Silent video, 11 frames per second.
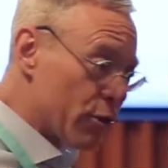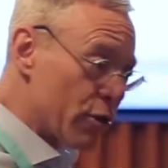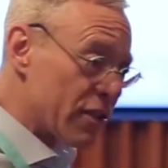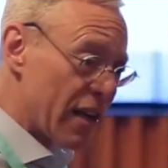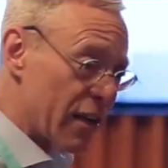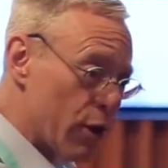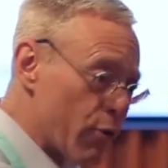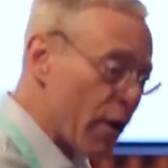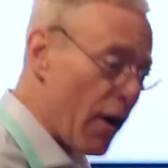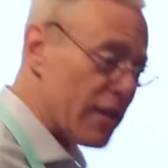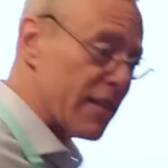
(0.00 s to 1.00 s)
Just out of
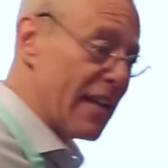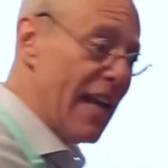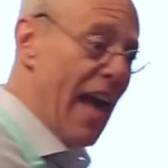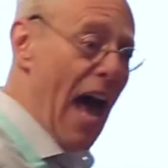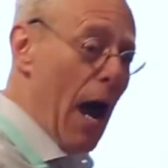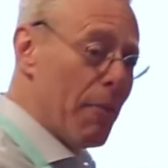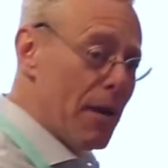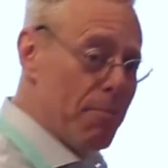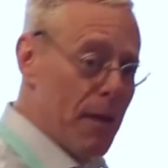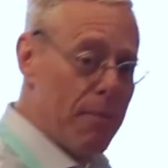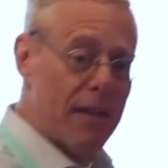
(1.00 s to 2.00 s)
curiosity, how many
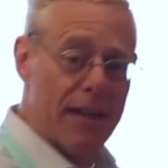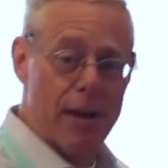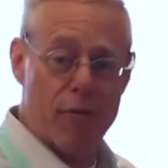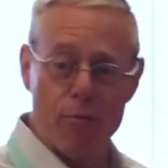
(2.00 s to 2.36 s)
people here